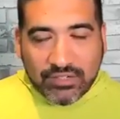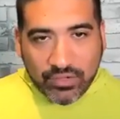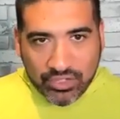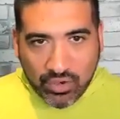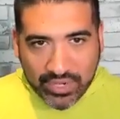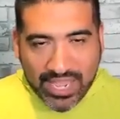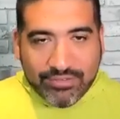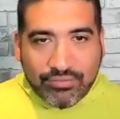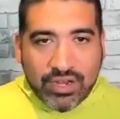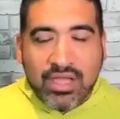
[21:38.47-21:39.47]
If you don't
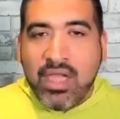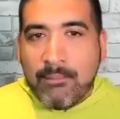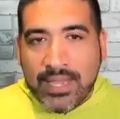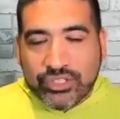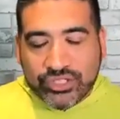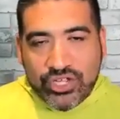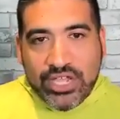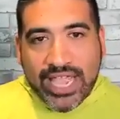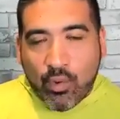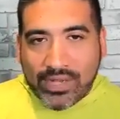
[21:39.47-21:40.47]
have one, make sure you
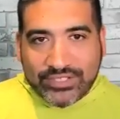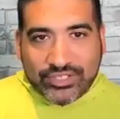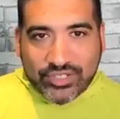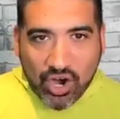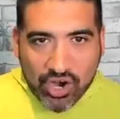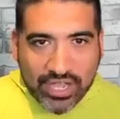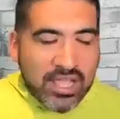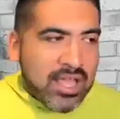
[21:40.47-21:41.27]
get one started.